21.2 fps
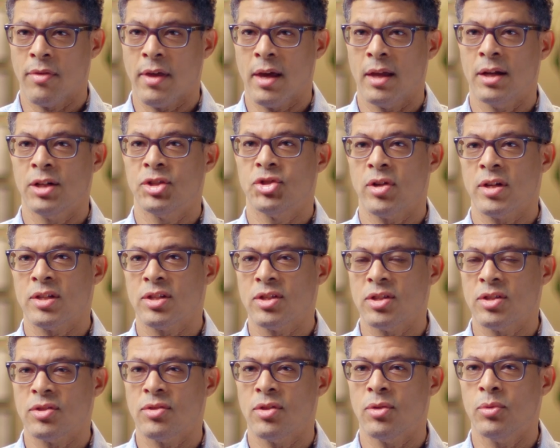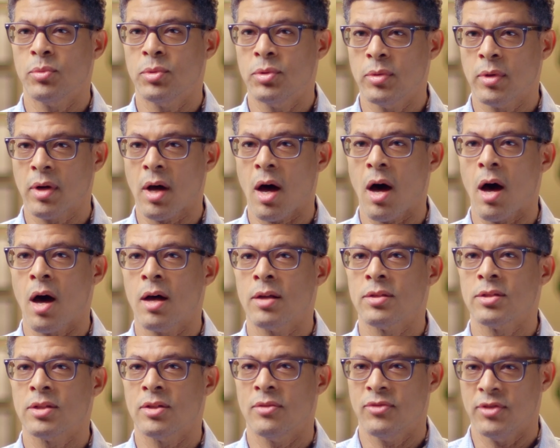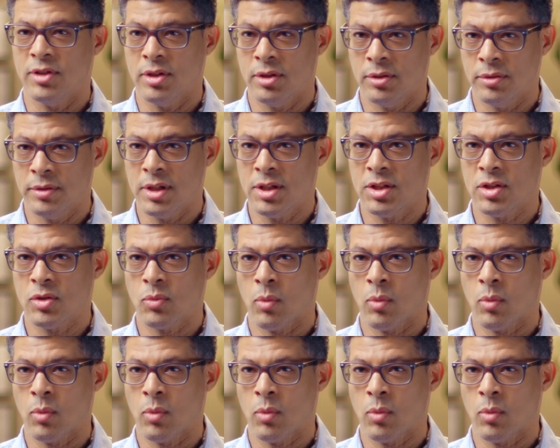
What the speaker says: that addresses the root cause of illness